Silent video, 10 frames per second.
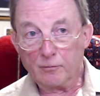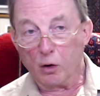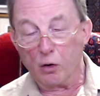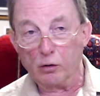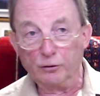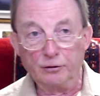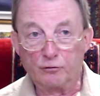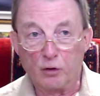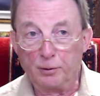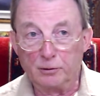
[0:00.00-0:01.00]
odd
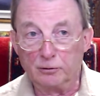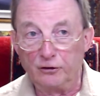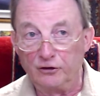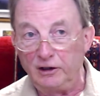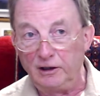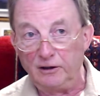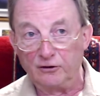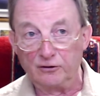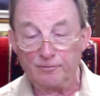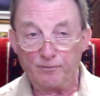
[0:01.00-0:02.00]
tropical
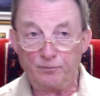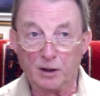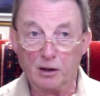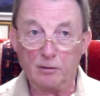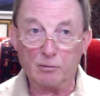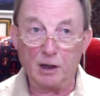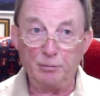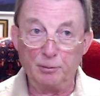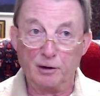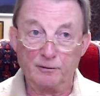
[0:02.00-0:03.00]
disease might be
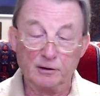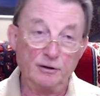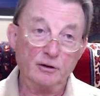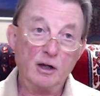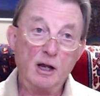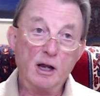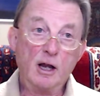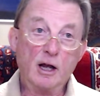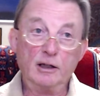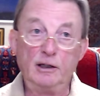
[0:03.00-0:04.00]
prevalent.
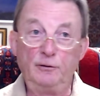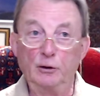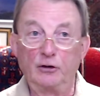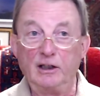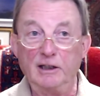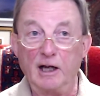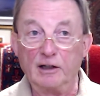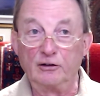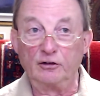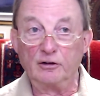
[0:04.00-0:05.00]
And if you say
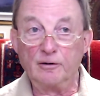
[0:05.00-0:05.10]
yes,